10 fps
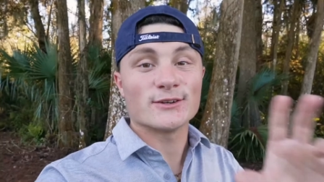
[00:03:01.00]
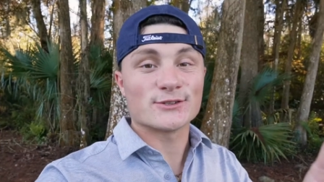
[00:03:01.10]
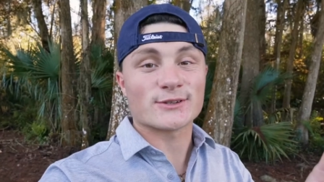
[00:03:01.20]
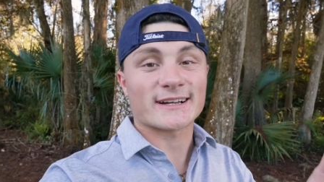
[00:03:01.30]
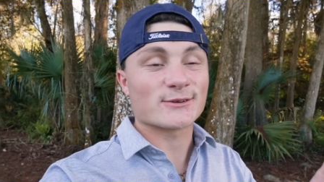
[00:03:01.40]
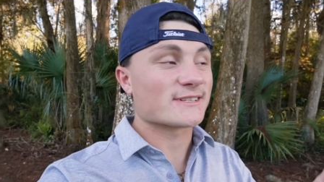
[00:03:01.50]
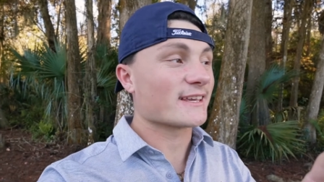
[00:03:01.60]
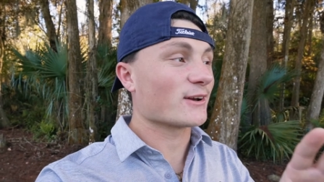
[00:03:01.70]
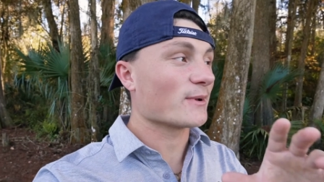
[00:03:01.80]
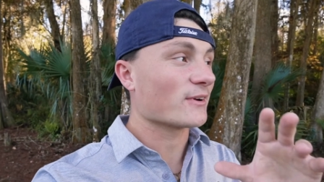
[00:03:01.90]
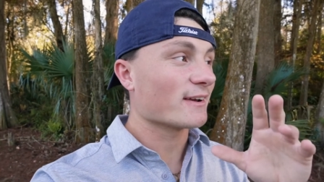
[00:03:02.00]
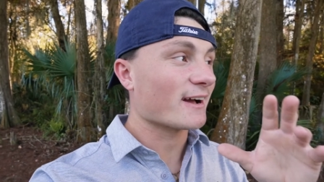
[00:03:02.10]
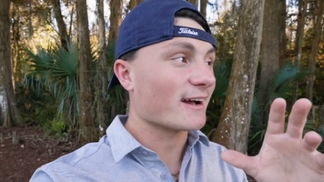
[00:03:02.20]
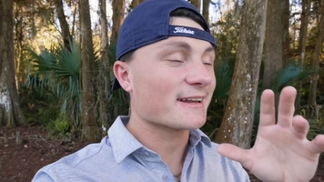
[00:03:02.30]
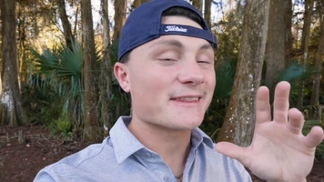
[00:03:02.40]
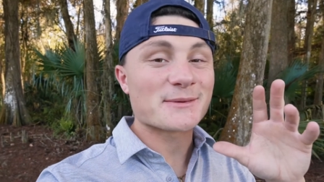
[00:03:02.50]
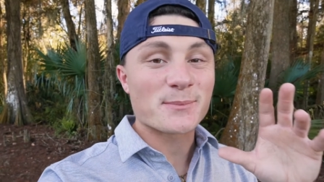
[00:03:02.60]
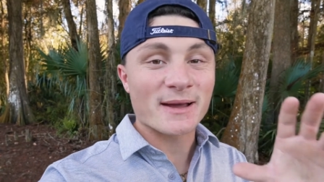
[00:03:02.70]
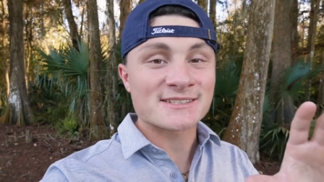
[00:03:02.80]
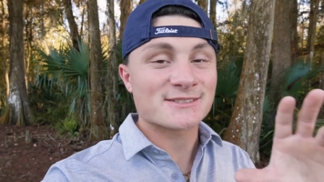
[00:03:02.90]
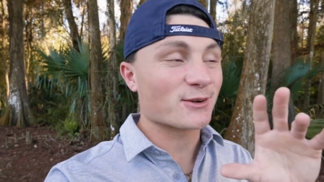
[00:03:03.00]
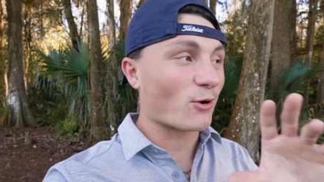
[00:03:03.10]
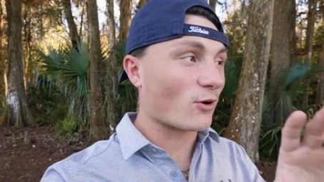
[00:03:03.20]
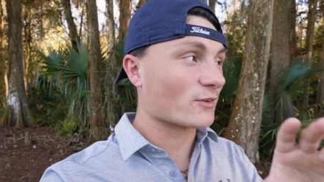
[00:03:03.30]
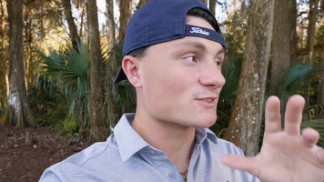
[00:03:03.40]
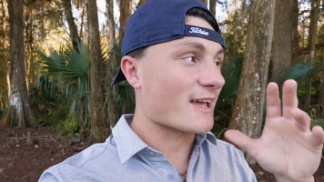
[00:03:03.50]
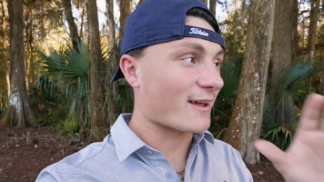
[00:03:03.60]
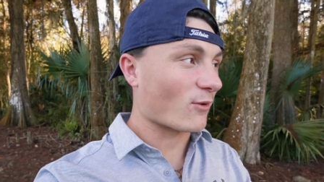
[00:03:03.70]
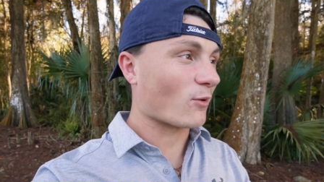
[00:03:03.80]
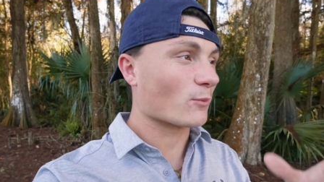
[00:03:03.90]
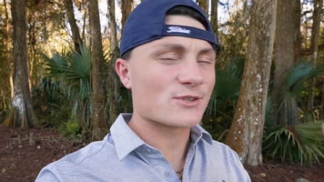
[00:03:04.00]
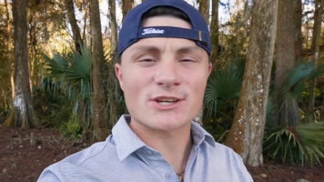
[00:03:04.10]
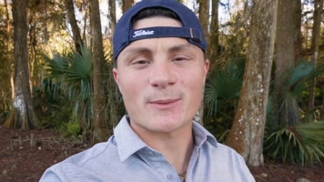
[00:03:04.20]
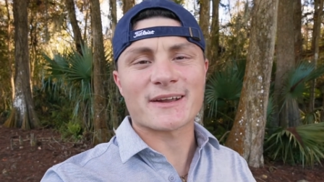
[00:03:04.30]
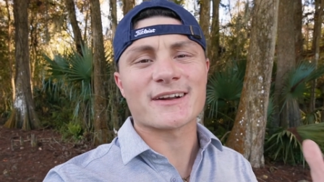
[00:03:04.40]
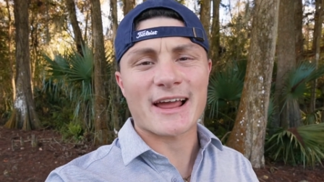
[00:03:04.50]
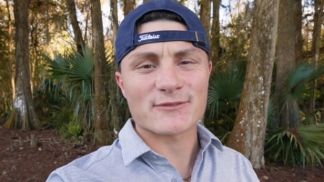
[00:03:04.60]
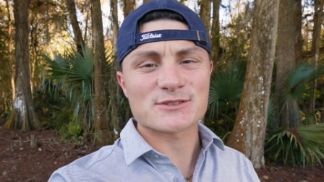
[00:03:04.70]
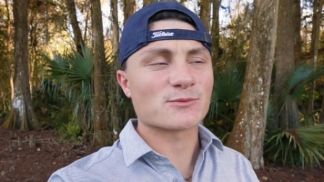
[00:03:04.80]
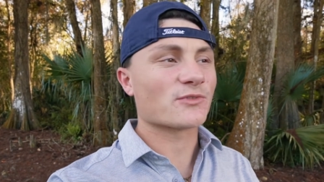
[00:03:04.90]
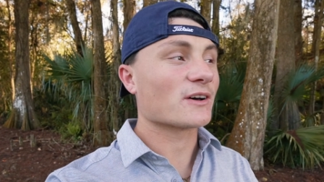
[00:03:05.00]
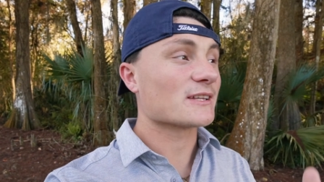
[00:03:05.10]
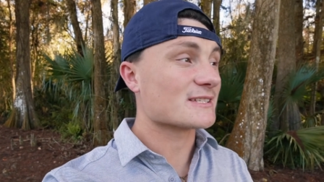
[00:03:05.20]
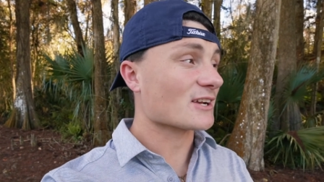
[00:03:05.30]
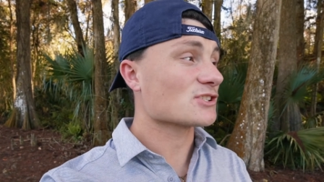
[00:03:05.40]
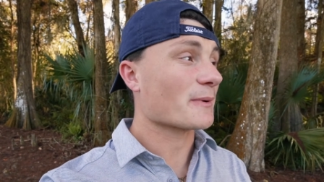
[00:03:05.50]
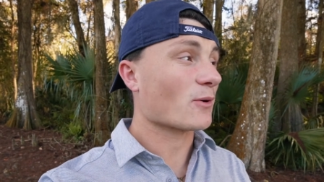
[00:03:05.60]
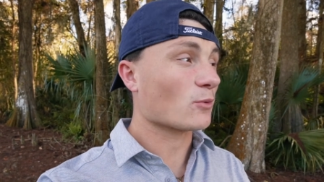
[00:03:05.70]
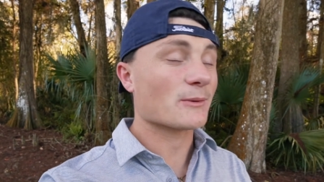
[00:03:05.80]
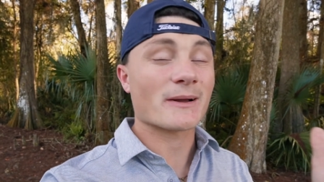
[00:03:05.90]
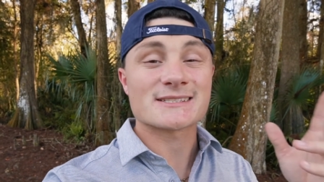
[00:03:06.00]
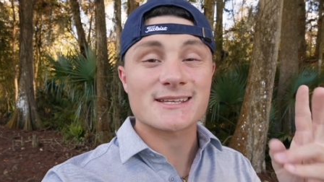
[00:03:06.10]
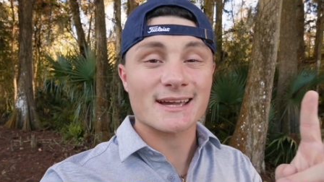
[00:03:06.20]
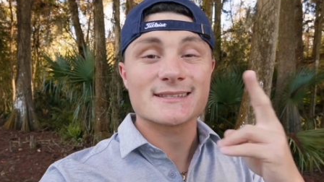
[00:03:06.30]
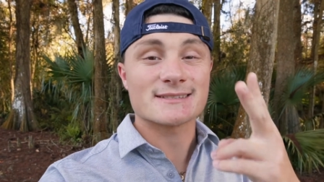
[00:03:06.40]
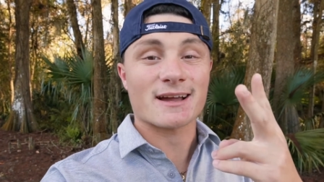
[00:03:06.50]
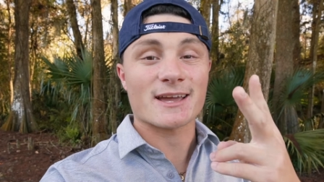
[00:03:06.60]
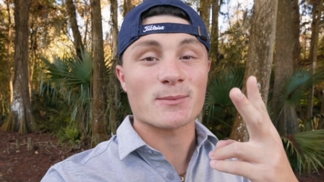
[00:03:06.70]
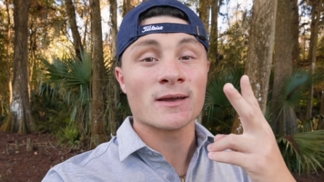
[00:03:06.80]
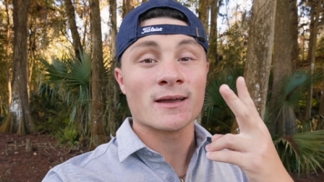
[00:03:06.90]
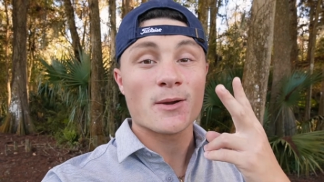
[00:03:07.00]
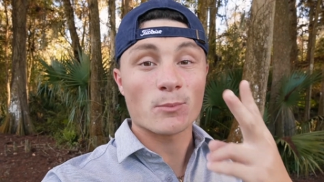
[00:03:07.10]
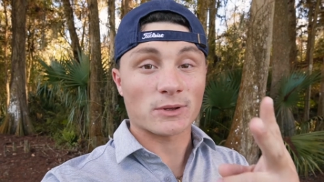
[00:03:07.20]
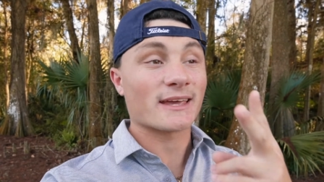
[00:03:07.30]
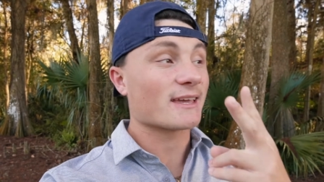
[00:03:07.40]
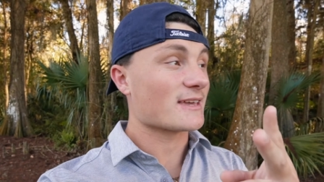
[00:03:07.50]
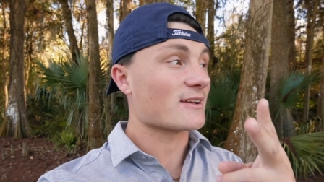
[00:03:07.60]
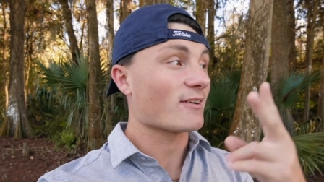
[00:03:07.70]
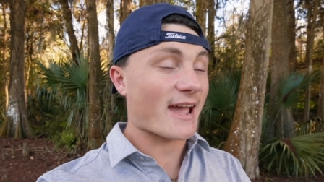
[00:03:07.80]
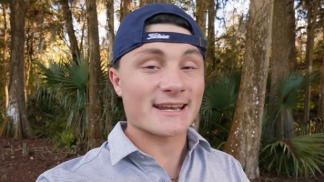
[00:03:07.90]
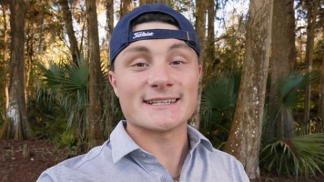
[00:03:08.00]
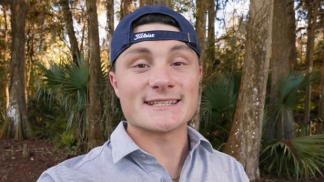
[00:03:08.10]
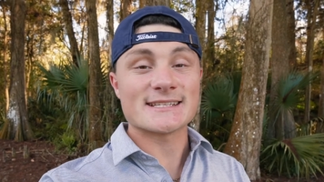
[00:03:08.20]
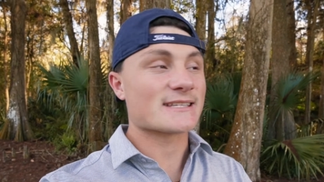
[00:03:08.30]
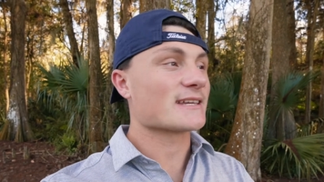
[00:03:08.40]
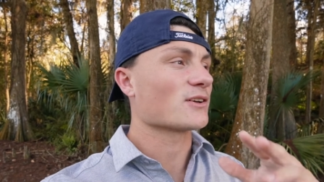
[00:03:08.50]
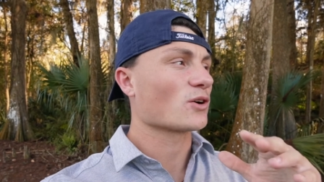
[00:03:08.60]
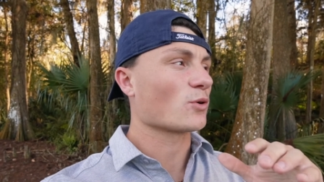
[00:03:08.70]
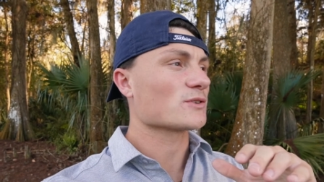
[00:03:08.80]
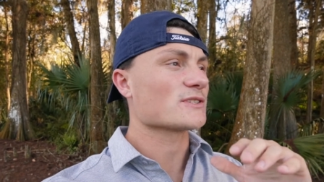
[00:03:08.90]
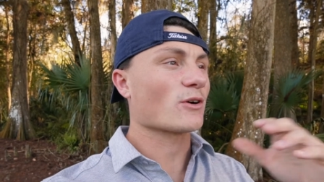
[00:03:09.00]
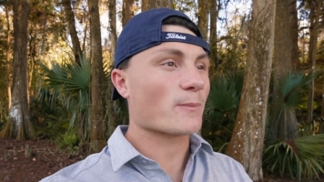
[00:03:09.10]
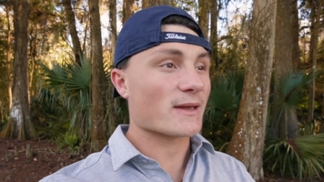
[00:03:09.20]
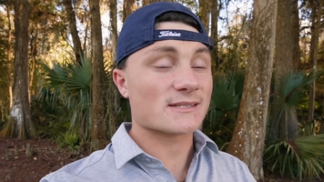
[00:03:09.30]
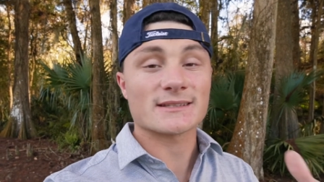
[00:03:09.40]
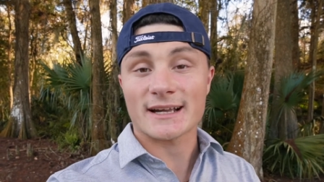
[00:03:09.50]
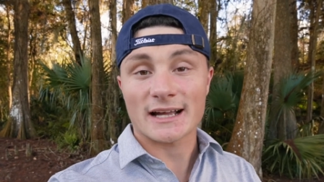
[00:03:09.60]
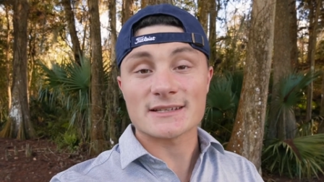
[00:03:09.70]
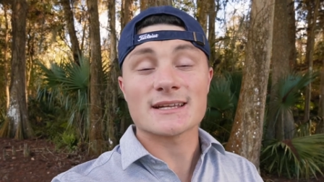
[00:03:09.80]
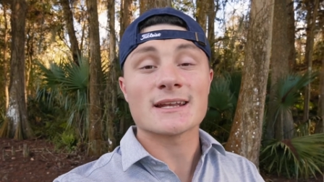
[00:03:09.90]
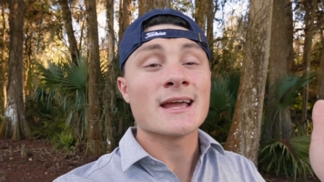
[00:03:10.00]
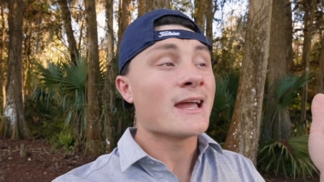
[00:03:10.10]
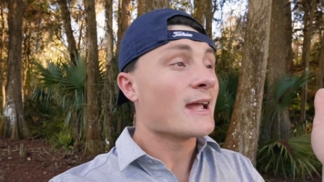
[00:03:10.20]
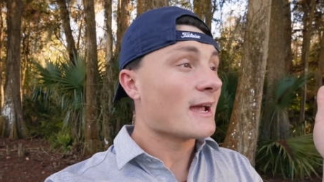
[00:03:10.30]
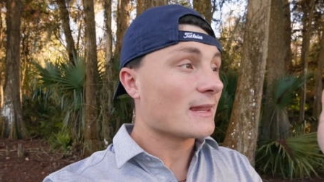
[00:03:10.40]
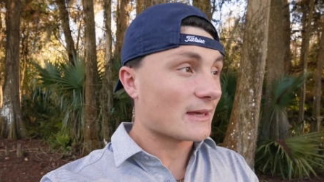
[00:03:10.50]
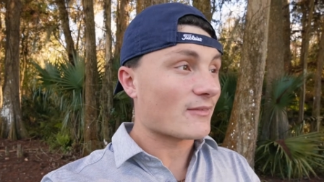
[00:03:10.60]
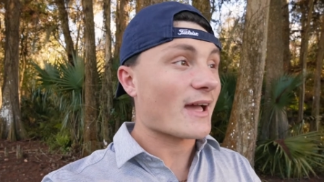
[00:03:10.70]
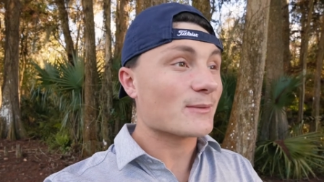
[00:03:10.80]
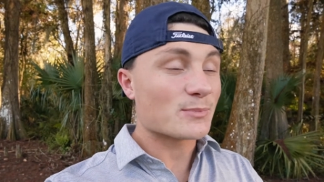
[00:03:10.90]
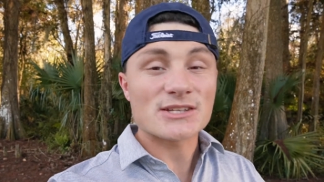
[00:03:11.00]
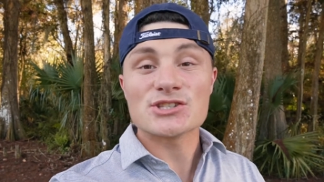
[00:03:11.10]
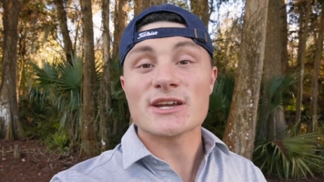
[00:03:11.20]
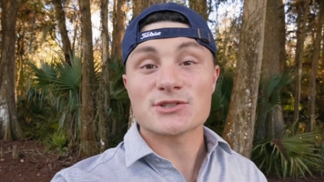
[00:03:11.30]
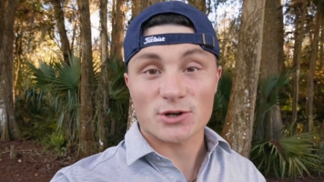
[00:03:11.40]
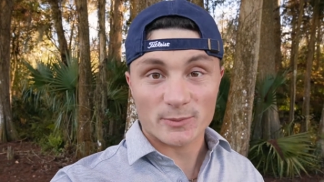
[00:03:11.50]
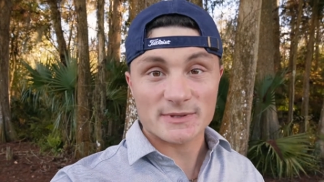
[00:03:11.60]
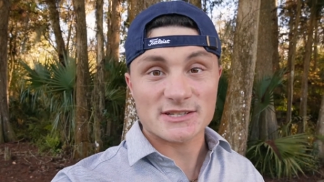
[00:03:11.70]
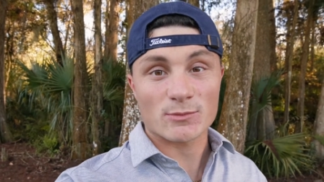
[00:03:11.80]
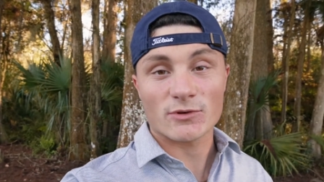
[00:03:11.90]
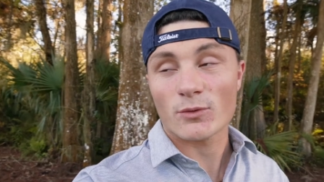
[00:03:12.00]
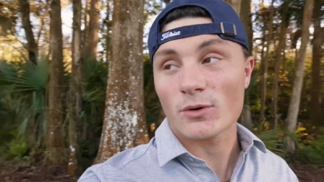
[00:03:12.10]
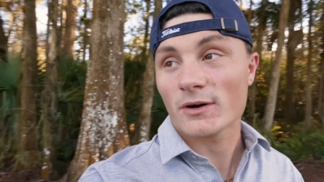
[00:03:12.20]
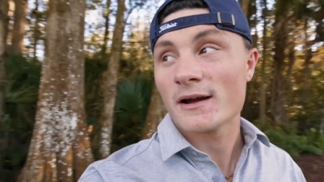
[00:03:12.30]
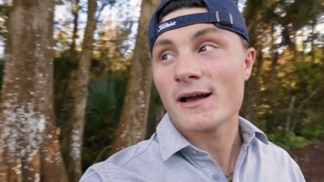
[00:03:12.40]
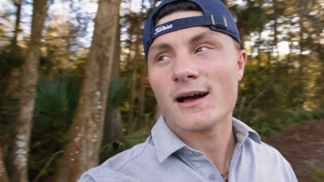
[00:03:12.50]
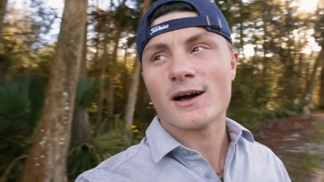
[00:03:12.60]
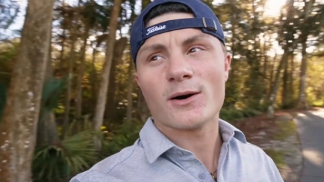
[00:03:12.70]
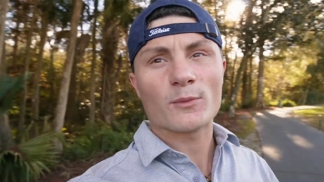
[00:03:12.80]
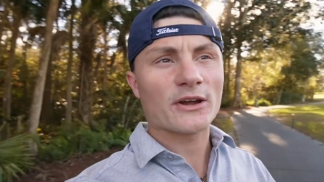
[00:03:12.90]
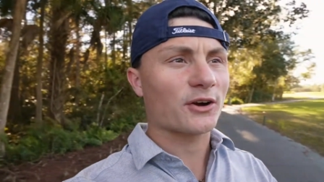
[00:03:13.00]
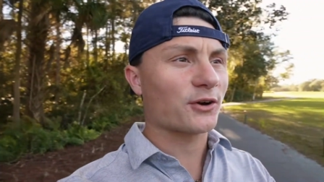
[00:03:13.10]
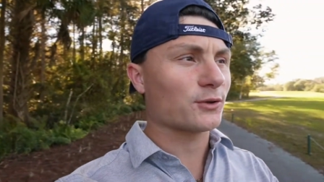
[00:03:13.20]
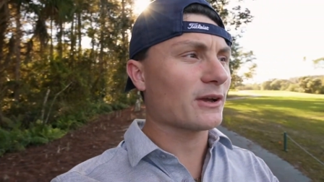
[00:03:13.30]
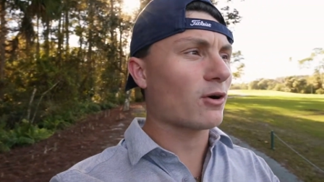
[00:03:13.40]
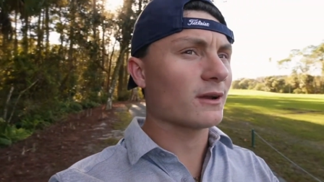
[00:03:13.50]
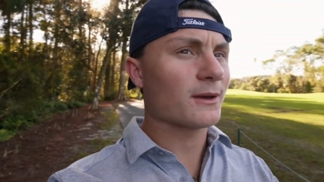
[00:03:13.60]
just like I was saying, we are not the best golfers at all. We just come out here and have some fun. This is actually my, only my second time playing here at Disney. Their courses are amazing. Like I said, they've had PGA tournaments here before. Um, we are currently on